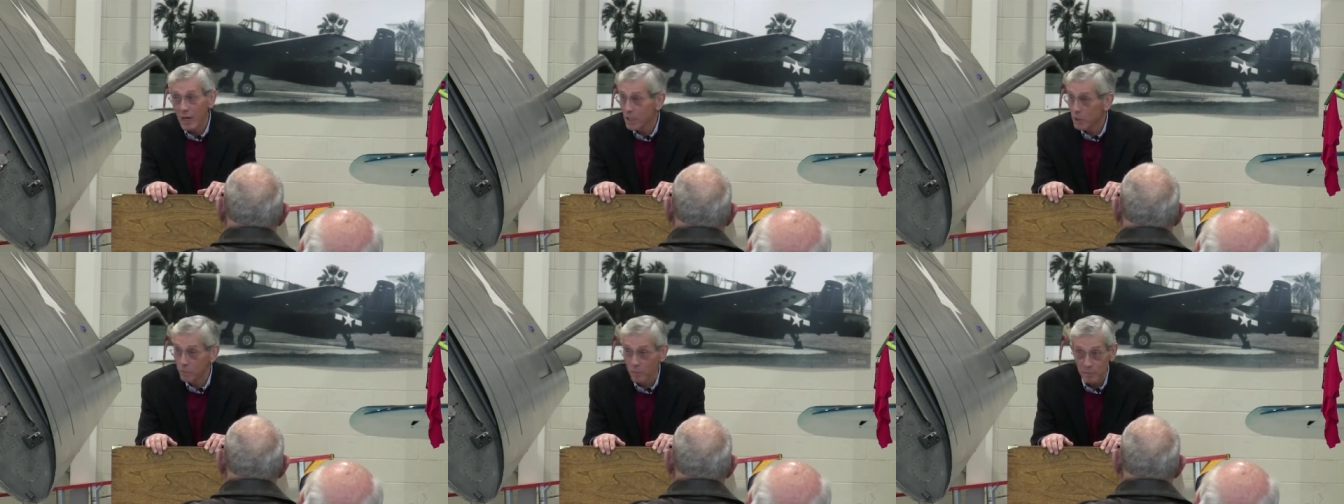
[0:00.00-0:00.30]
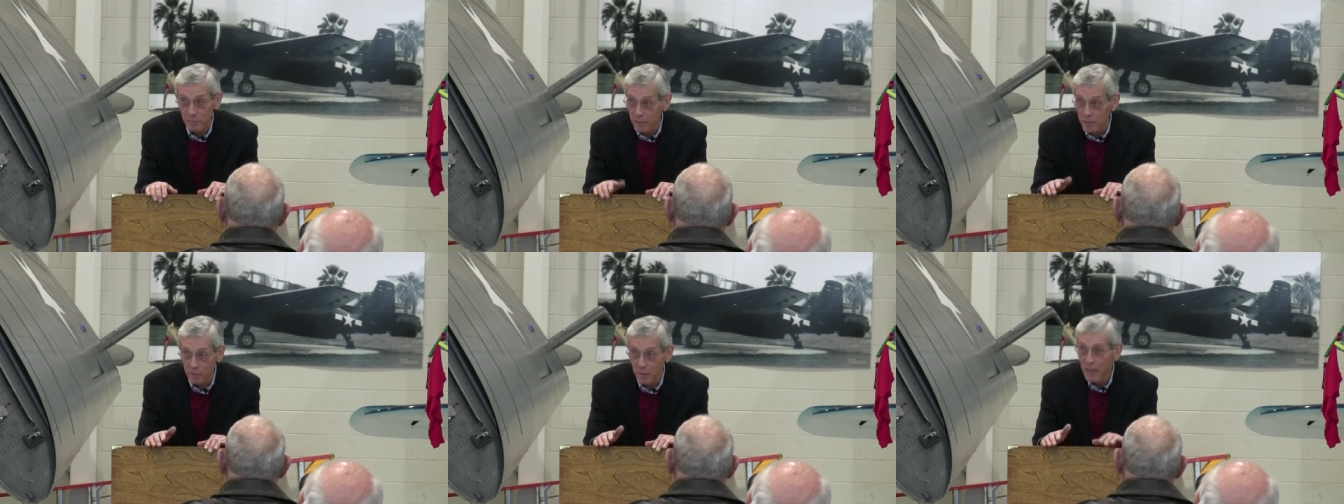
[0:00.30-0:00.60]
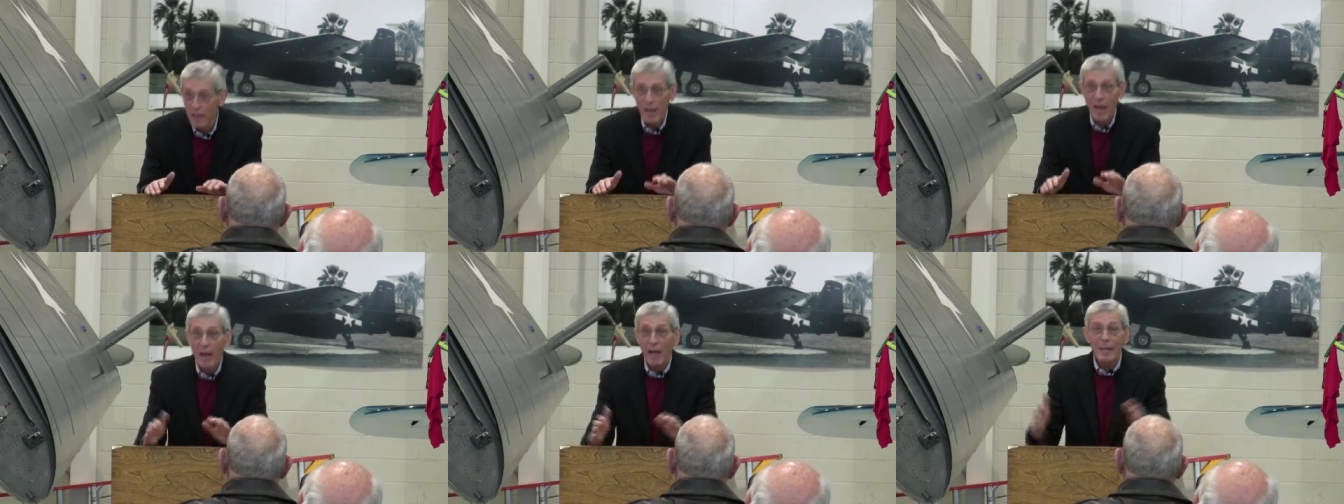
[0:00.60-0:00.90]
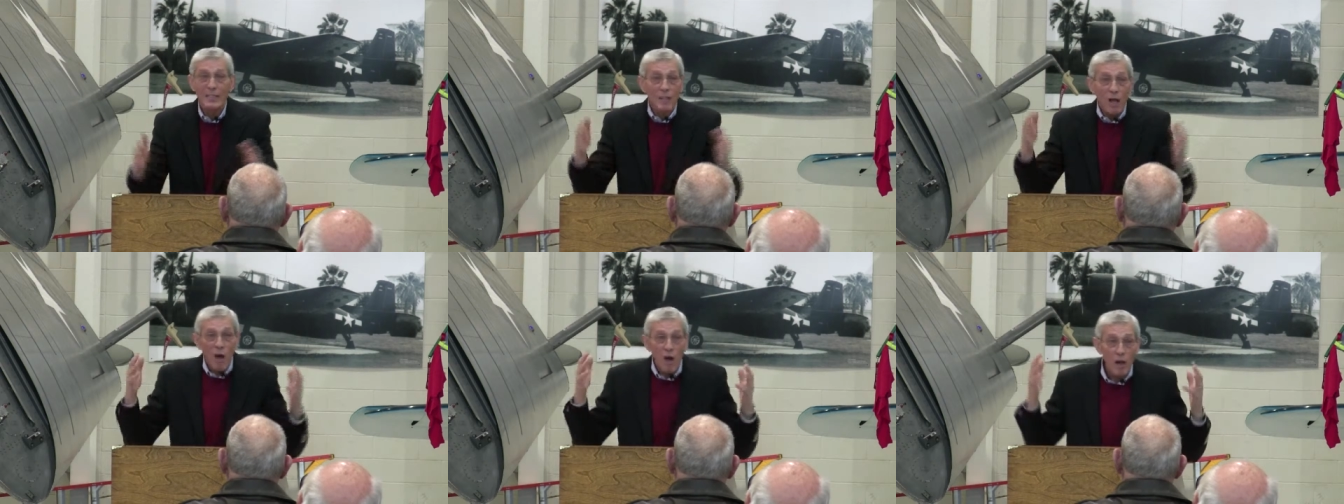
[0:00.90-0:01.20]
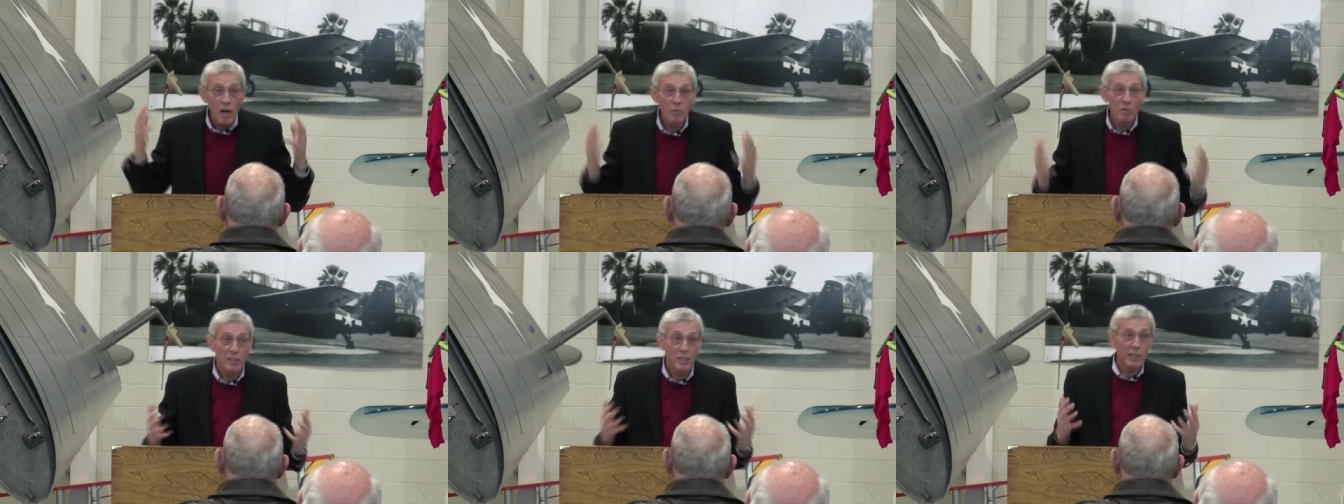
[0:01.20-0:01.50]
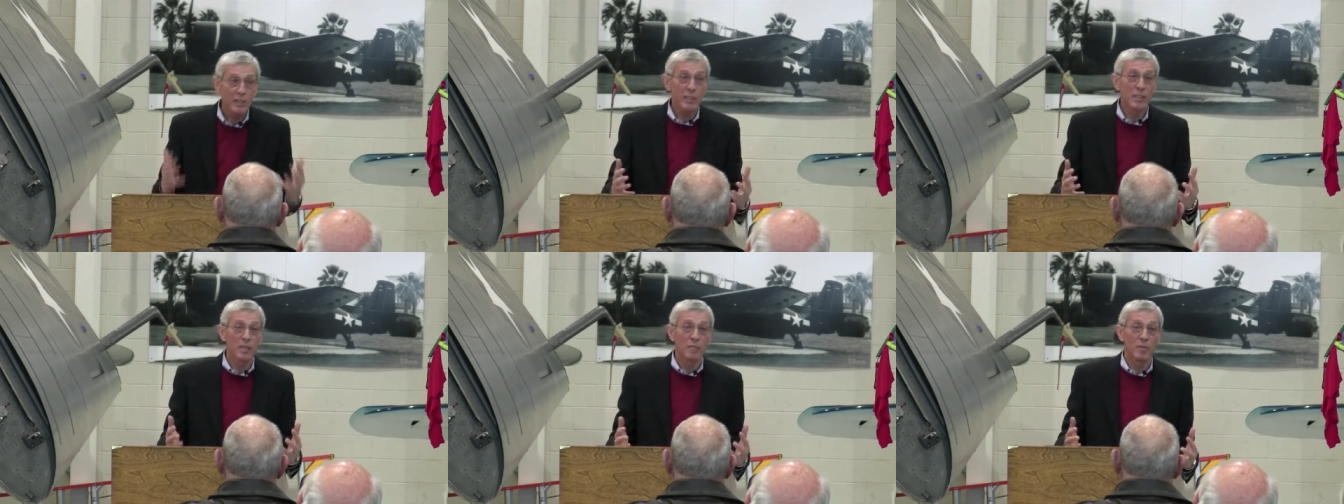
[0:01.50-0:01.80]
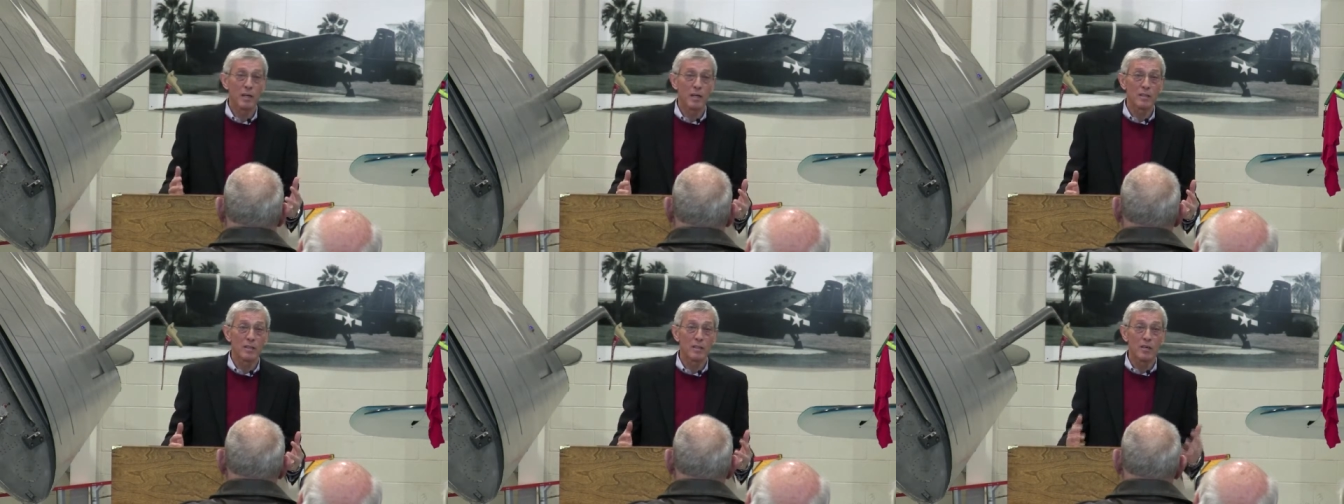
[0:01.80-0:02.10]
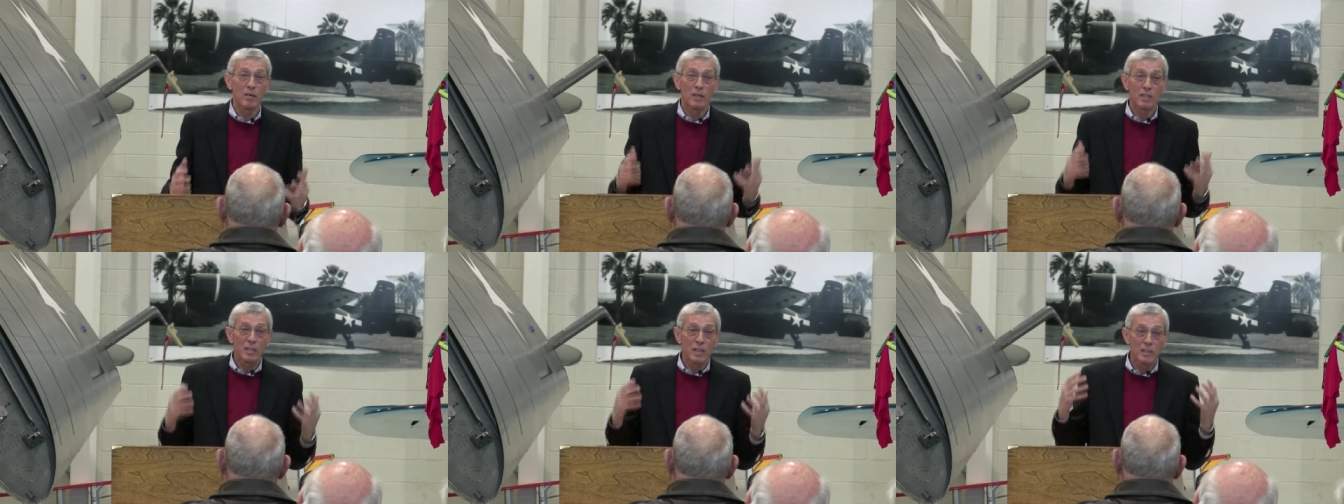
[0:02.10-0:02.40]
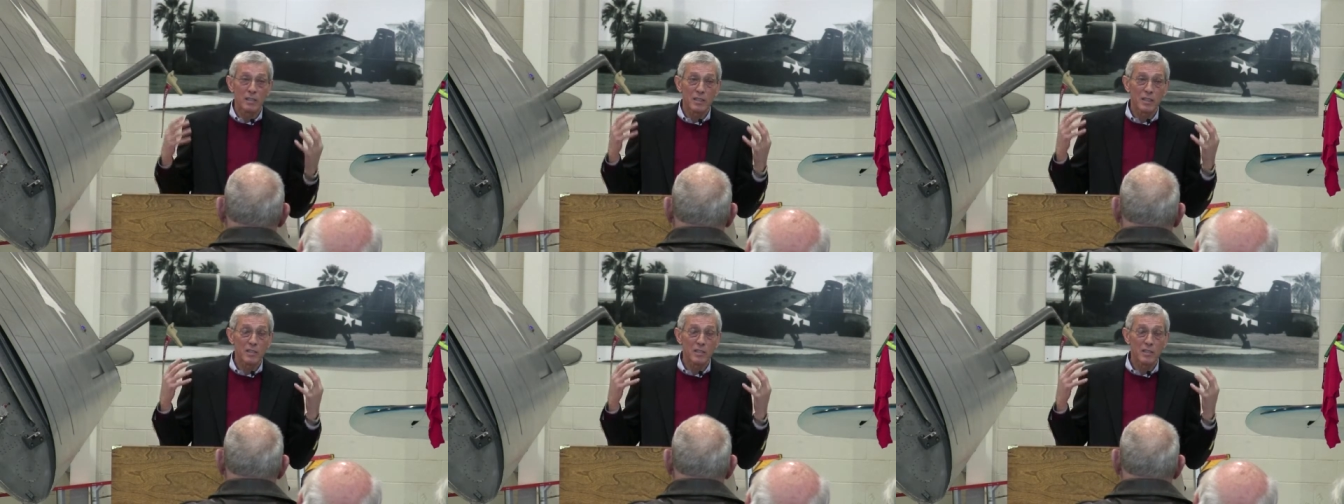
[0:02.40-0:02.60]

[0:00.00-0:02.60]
We're not, that's all I was thinking about, though.